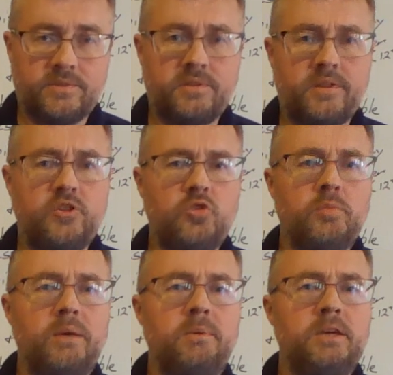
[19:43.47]
so that you
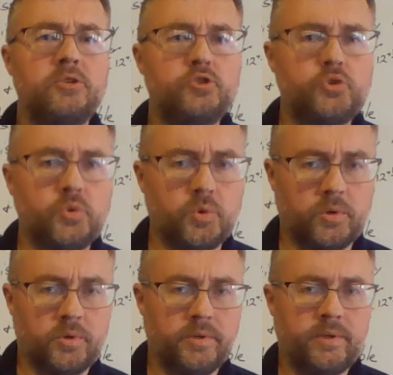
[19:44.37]
may be
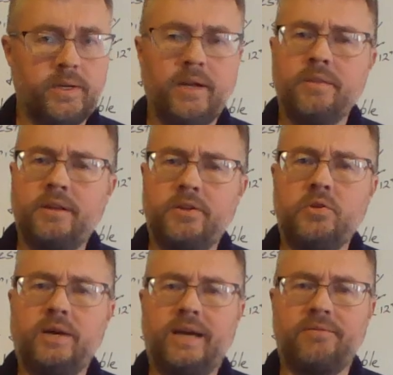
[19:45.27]
assured that
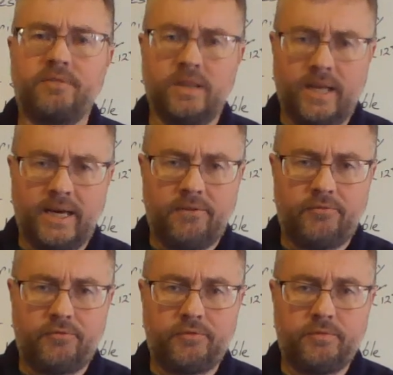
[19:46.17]
you have
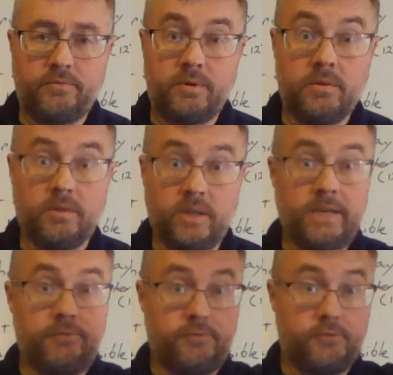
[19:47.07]
life,
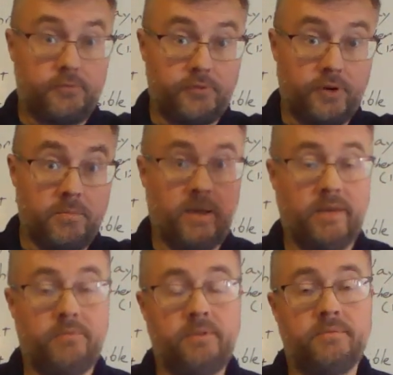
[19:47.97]
life from
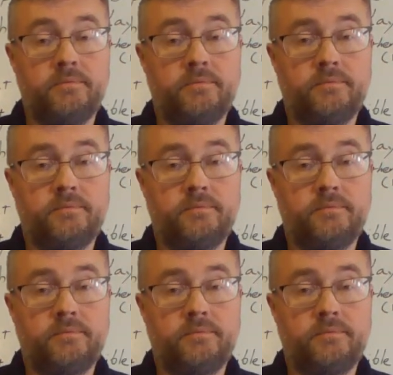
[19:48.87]
heaven,